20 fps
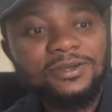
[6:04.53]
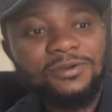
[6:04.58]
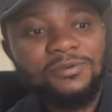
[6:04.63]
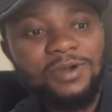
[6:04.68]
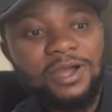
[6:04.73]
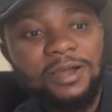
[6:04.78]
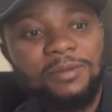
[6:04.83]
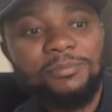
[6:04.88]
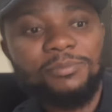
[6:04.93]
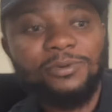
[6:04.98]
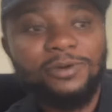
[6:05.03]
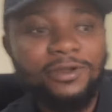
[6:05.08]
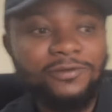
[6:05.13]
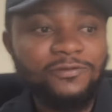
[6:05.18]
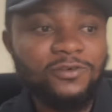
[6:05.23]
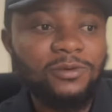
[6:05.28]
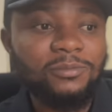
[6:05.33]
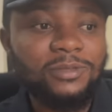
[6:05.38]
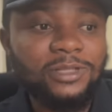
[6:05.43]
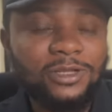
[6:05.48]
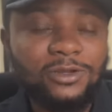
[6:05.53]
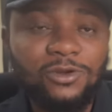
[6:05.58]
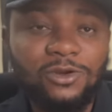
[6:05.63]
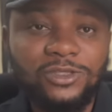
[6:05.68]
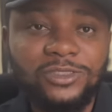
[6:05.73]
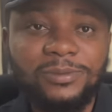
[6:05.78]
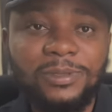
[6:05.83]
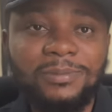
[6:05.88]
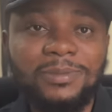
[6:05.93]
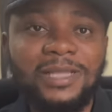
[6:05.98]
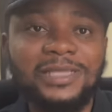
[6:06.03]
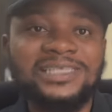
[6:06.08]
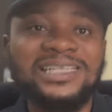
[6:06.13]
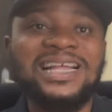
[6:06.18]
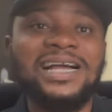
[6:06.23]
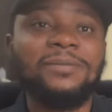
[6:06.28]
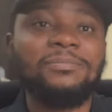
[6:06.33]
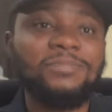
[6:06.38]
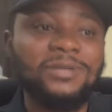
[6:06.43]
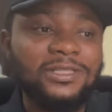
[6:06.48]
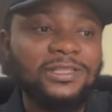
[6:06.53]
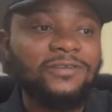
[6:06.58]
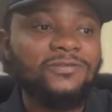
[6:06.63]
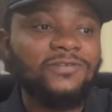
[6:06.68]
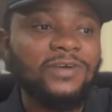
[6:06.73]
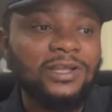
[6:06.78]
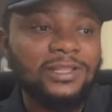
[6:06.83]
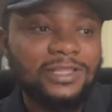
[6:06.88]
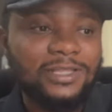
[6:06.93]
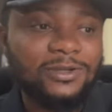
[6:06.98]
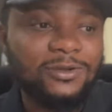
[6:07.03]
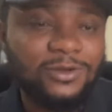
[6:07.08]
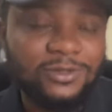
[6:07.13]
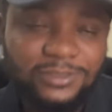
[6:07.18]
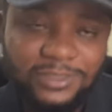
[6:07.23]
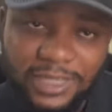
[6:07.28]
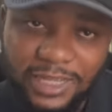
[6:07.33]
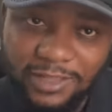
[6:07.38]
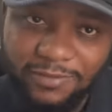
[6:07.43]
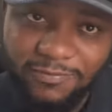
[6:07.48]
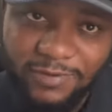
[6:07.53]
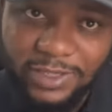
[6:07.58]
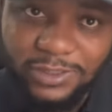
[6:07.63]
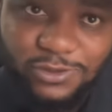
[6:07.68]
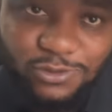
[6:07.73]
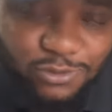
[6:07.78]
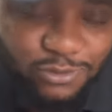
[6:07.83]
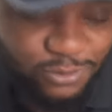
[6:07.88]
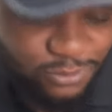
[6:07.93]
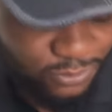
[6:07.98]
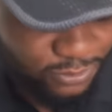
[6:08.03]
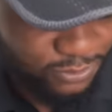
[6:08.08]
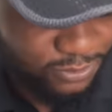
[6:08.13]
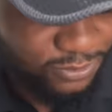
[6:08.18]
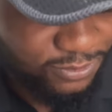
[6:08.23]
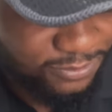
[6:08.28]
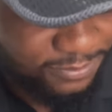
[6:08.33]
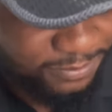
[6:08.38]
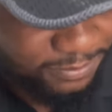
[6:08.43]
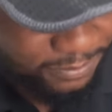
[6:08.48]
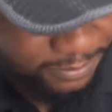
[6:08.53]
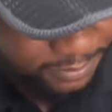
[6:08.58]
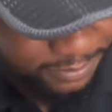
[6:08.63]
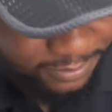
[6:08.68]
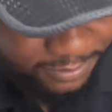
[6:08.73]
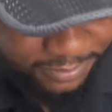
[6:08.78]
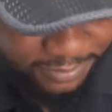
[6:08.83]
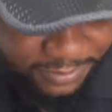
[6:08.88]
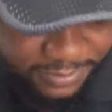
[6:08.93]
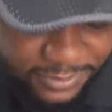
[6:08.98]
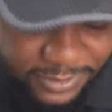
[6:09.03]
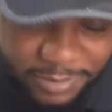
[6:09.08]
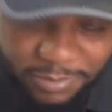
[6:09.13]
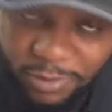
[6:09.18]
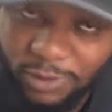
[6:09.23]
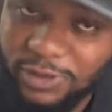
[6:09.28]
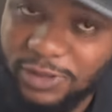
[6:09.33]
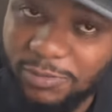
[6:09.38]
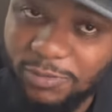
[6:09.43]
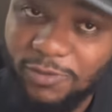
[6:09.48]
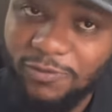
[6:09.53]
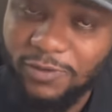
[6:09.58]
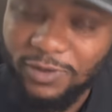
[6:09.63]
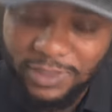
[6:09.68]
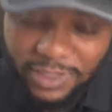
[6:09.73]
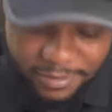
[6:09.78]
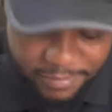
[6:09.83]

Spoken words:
one boy from Lagos, maybe that's in a Benin fan Lagos, they advise you so. Portable for